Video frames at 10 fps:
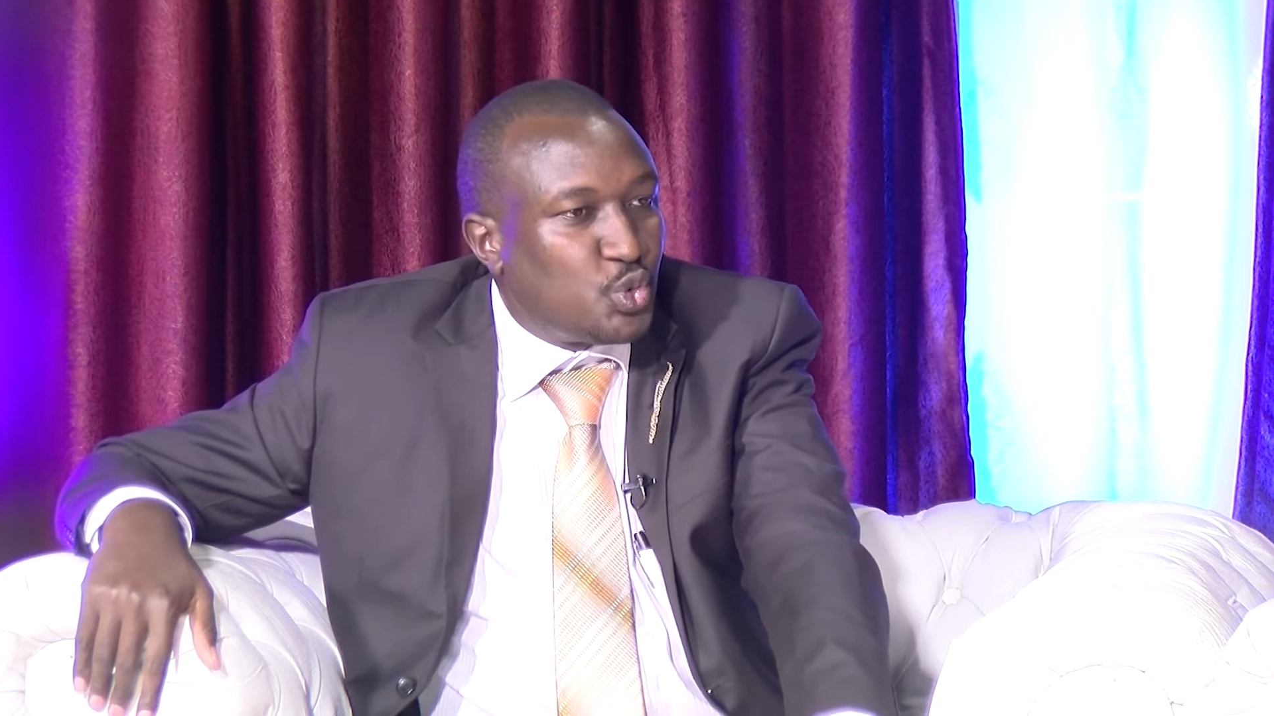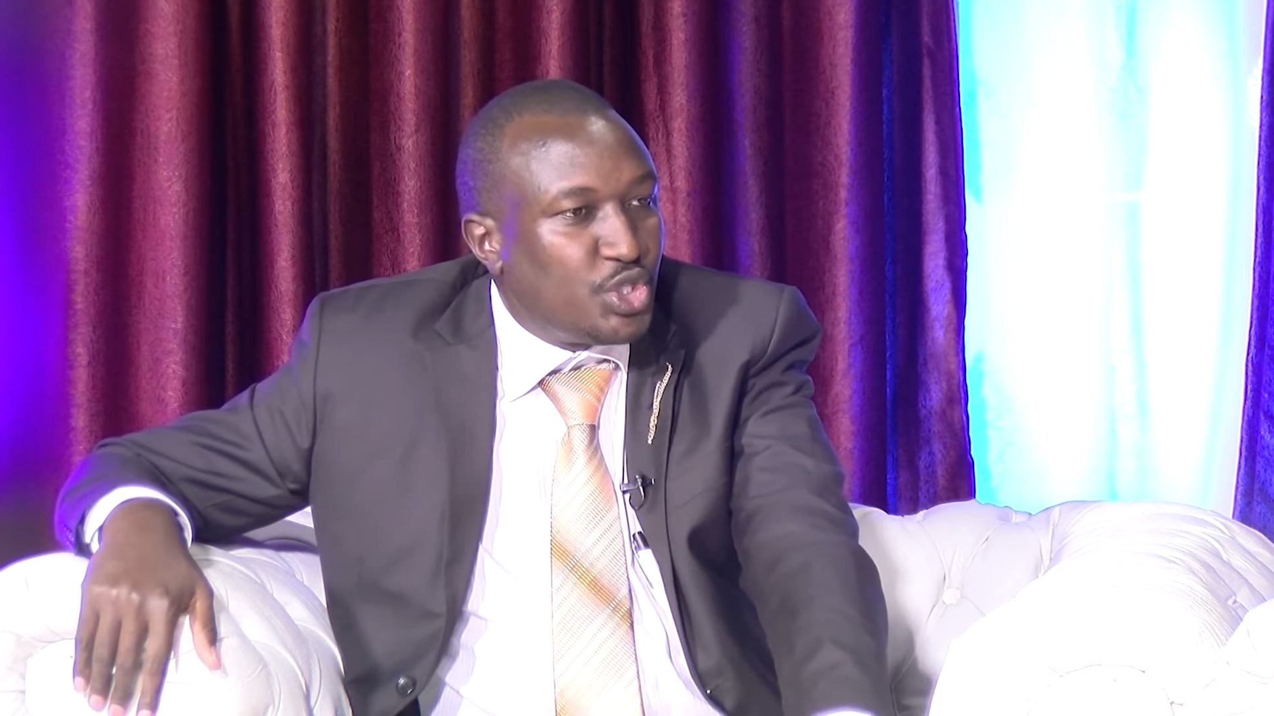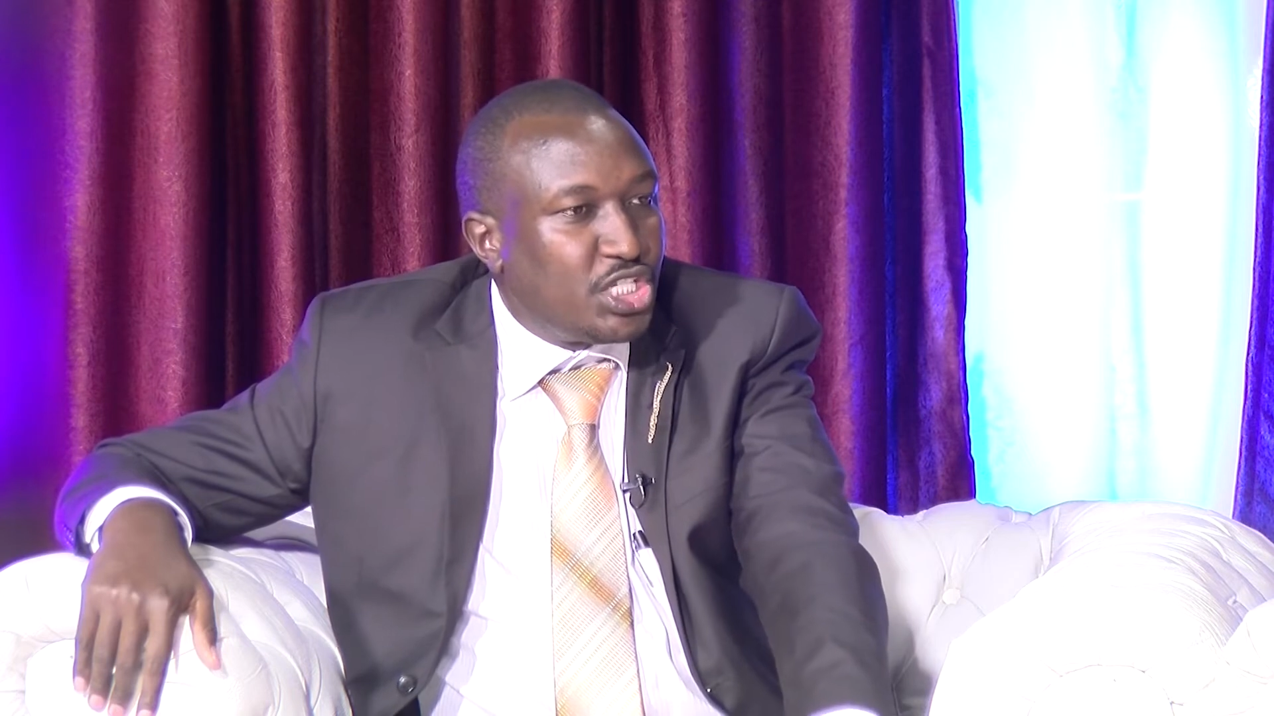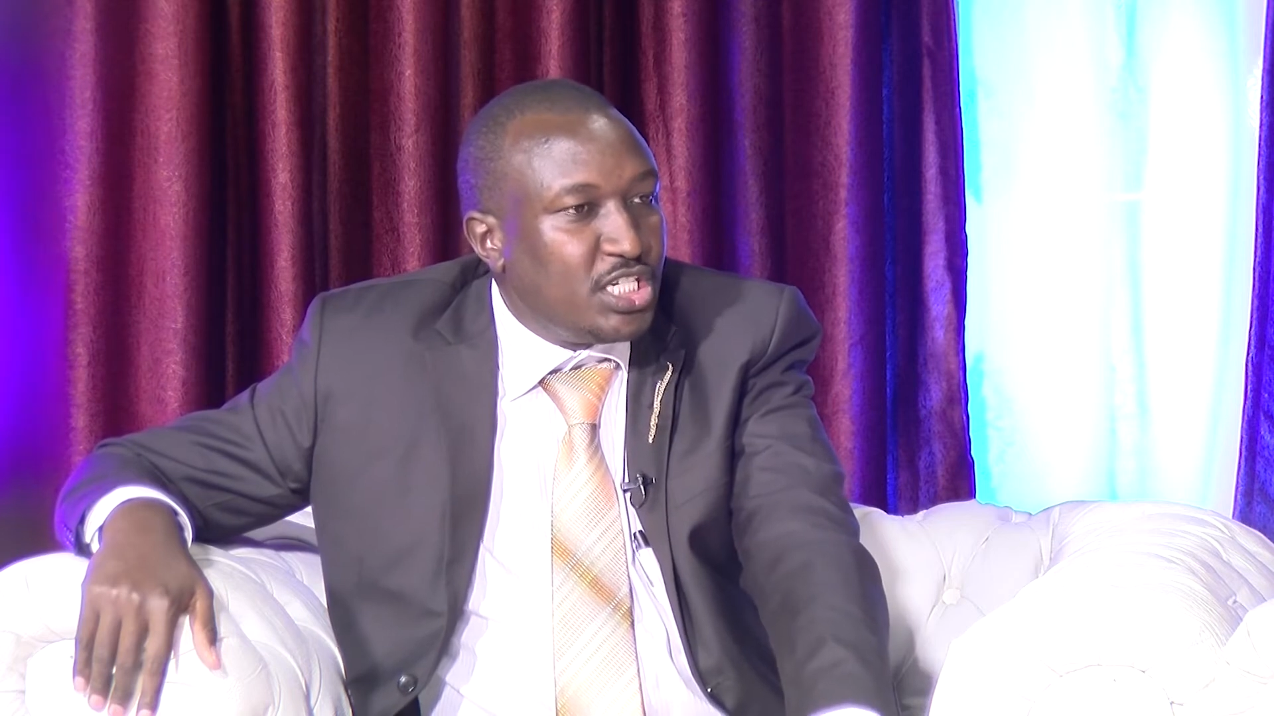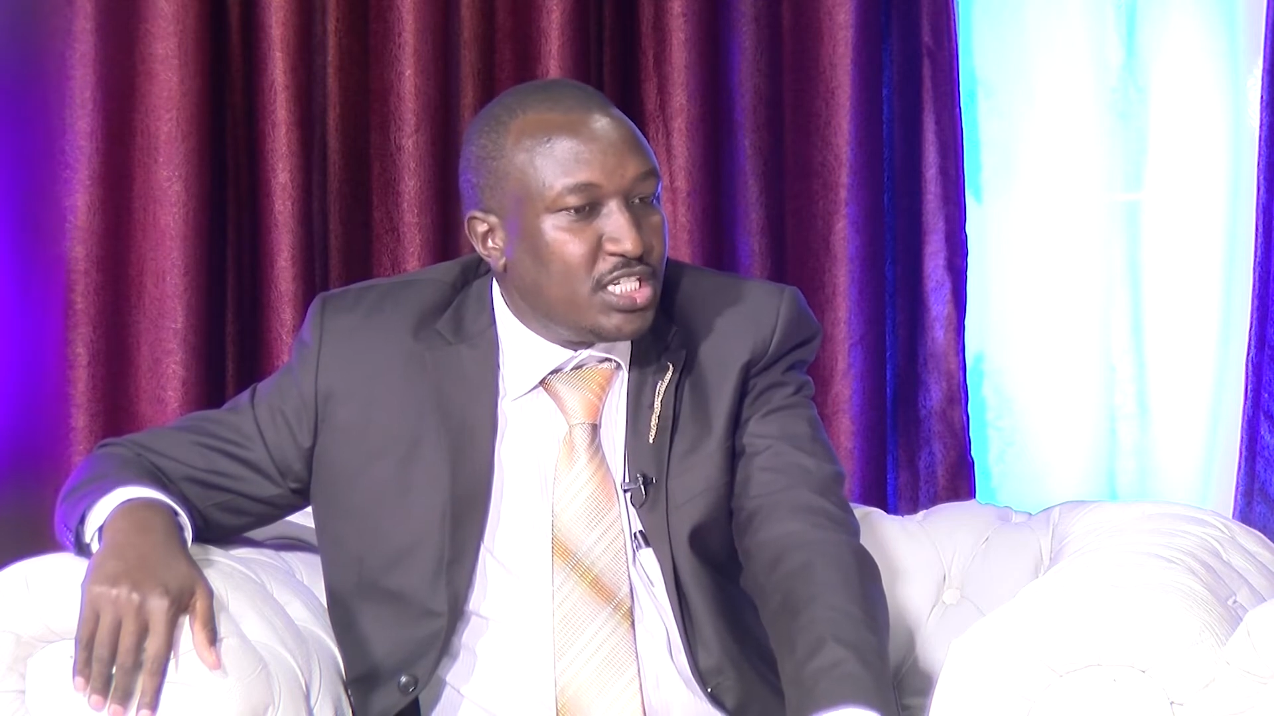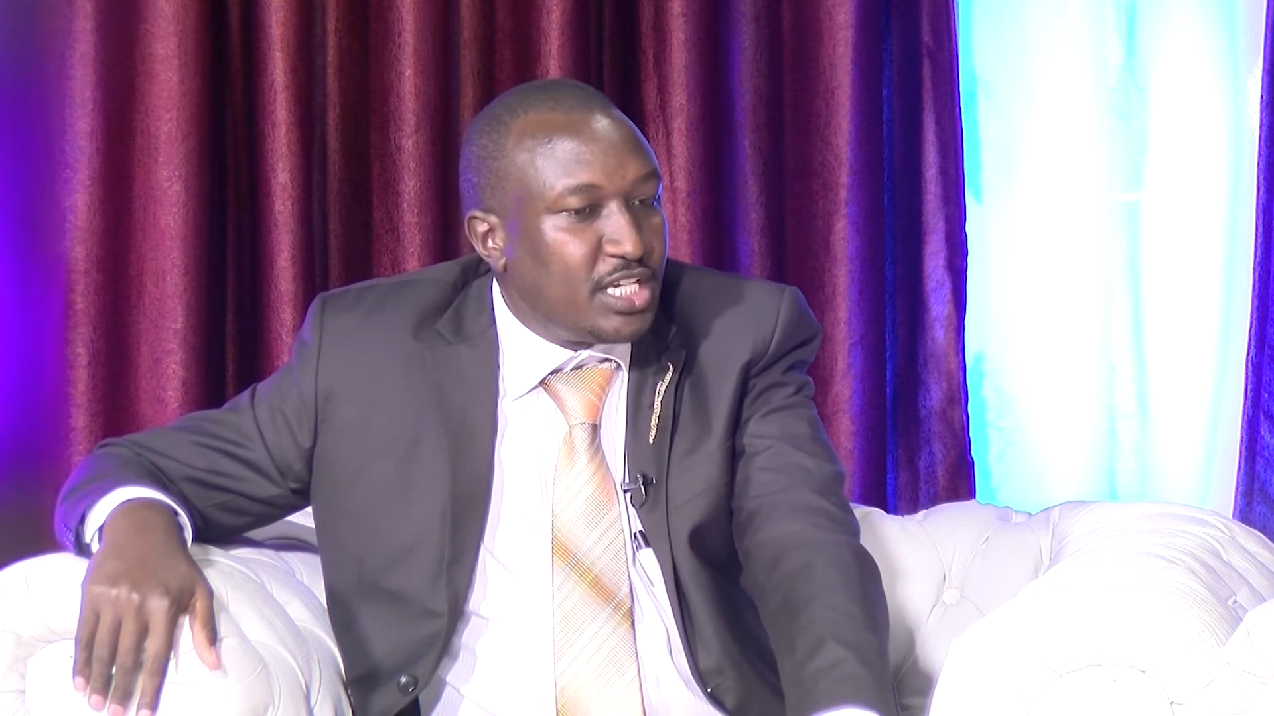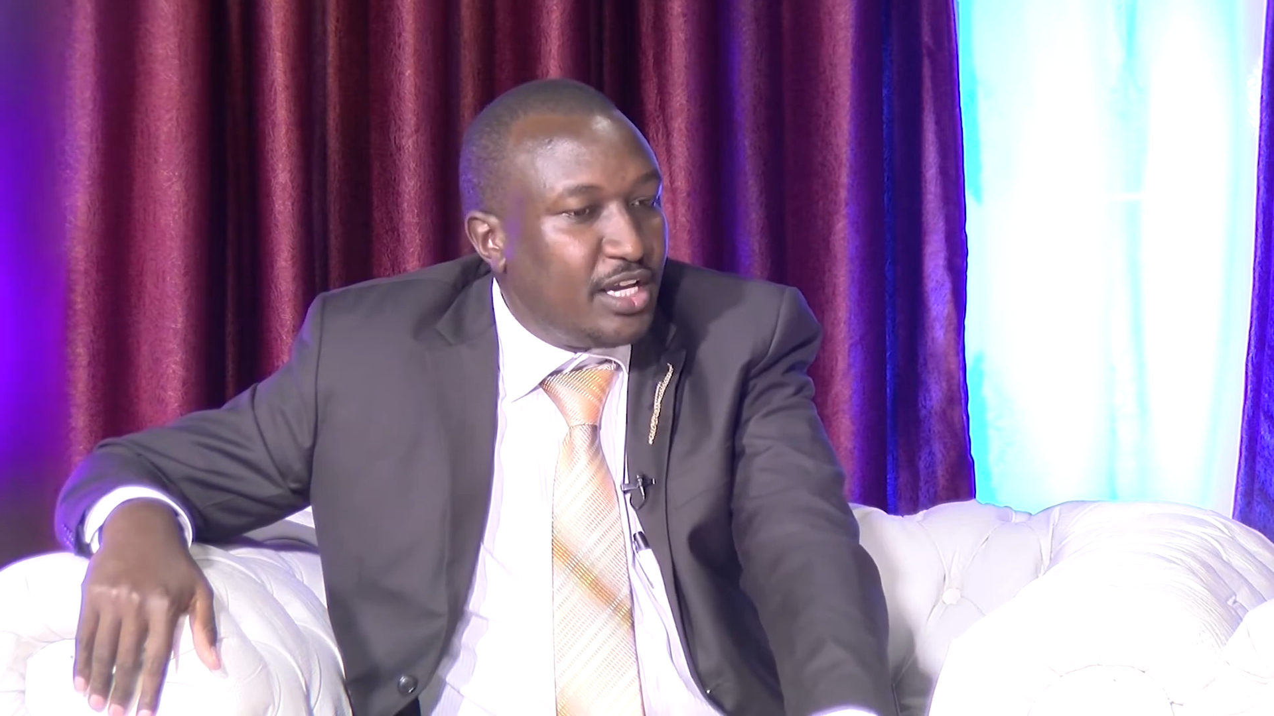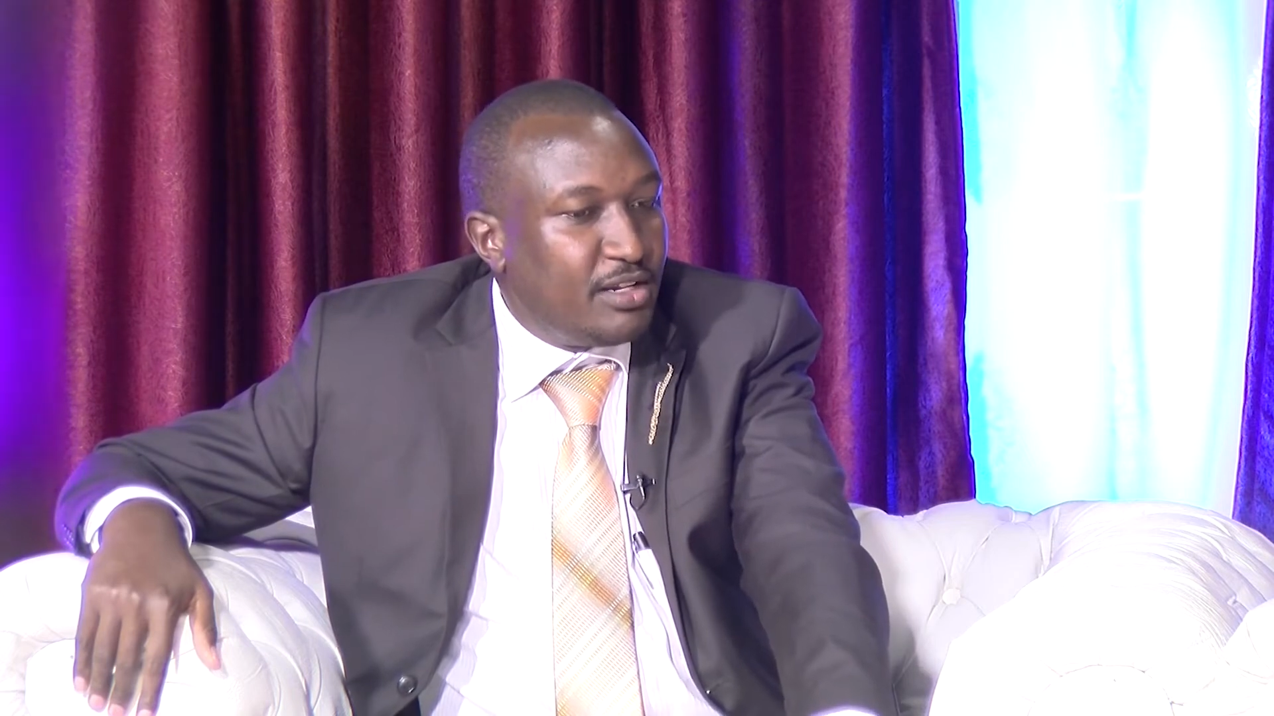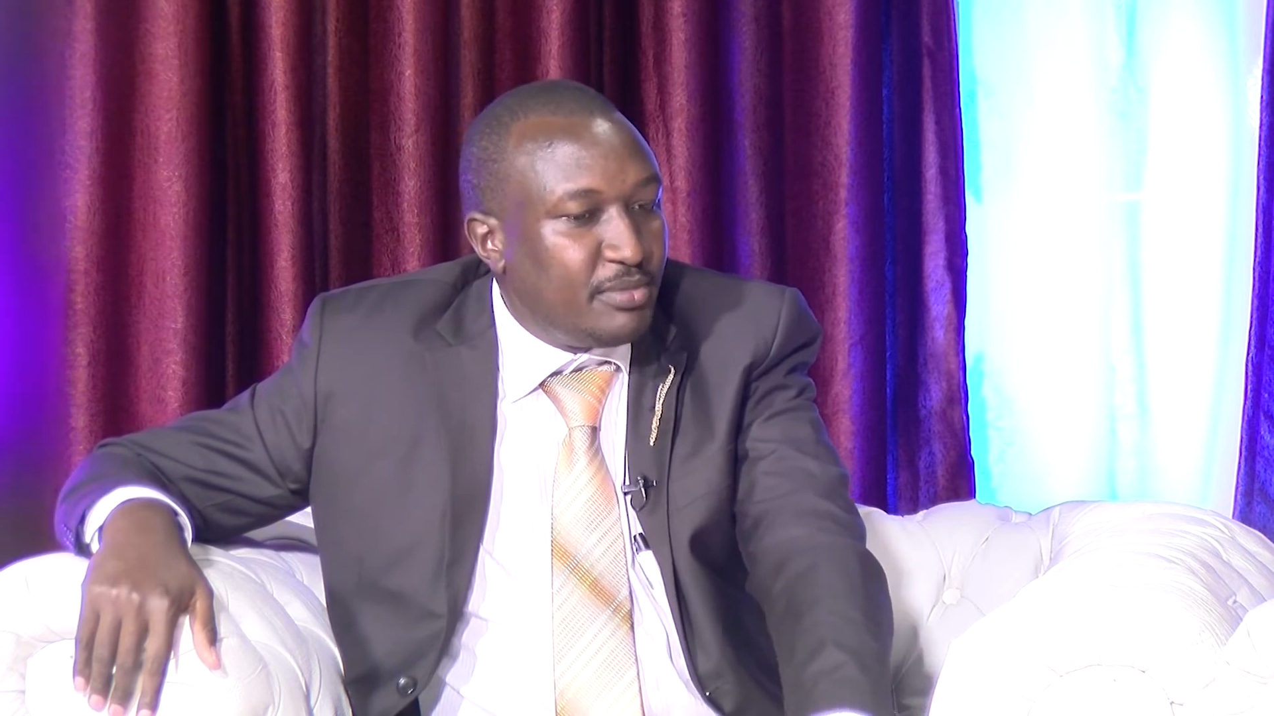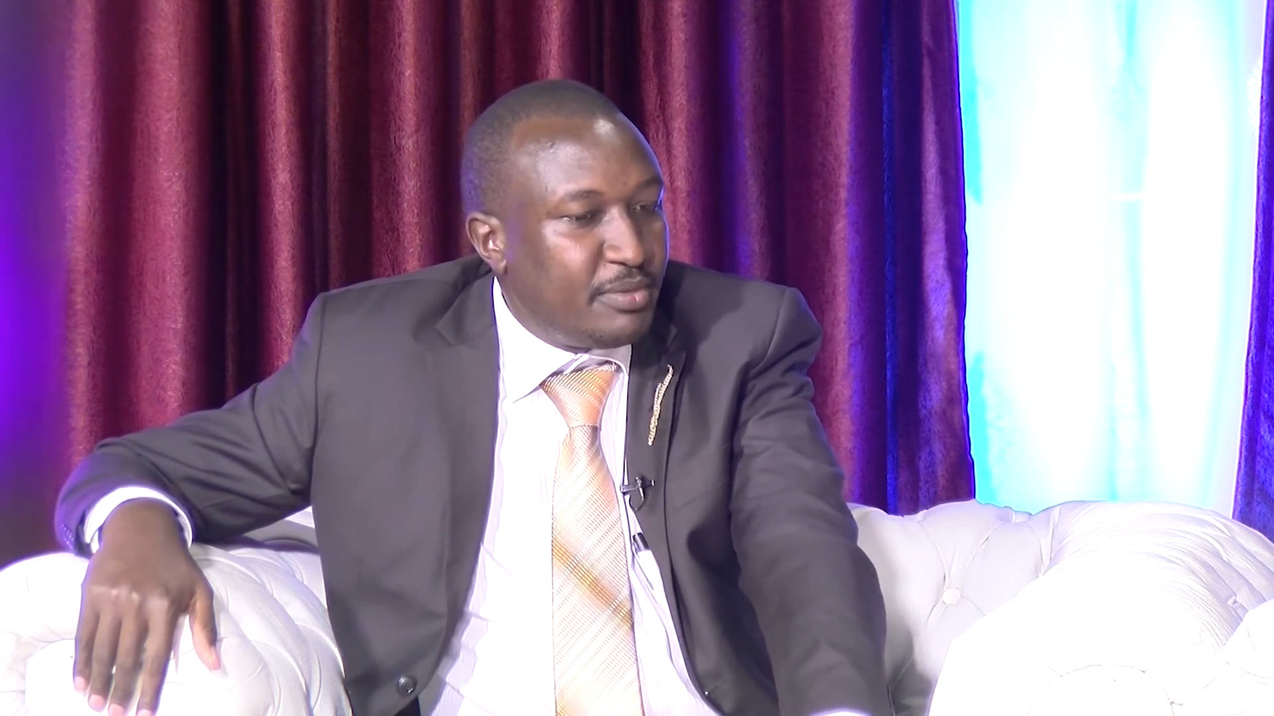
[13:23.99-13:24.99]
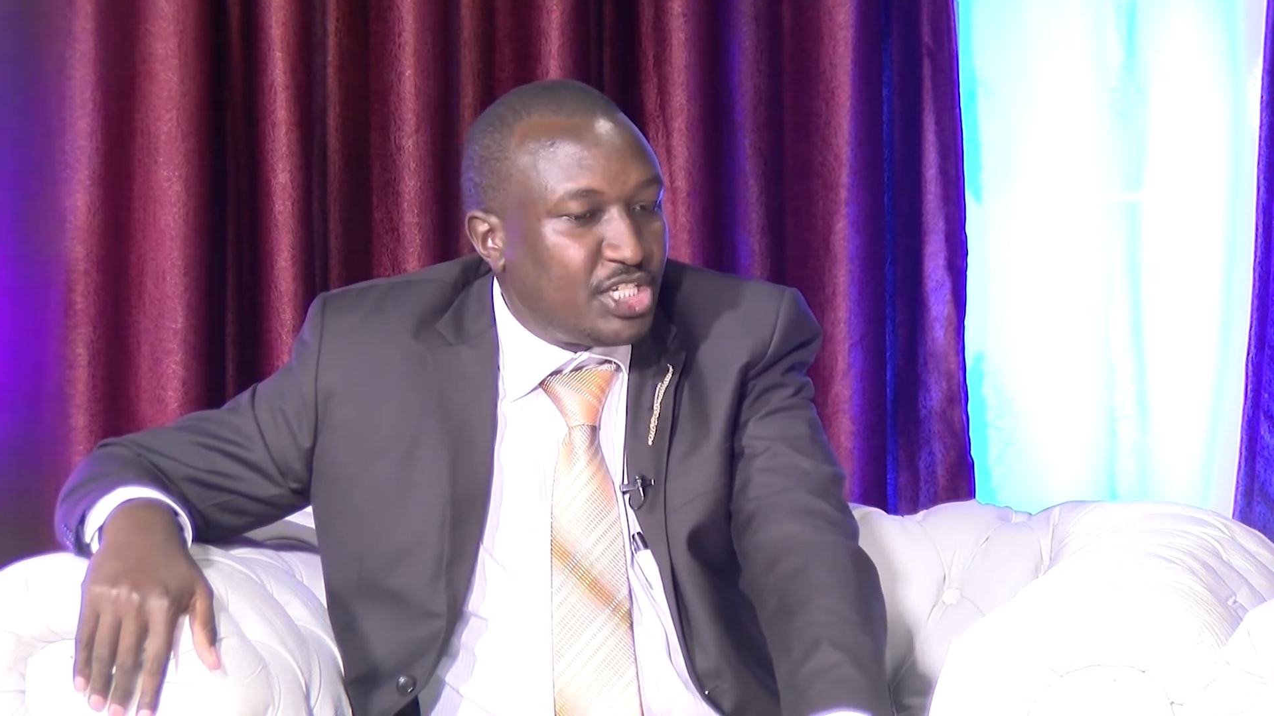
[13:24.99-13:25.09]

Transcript: ECD,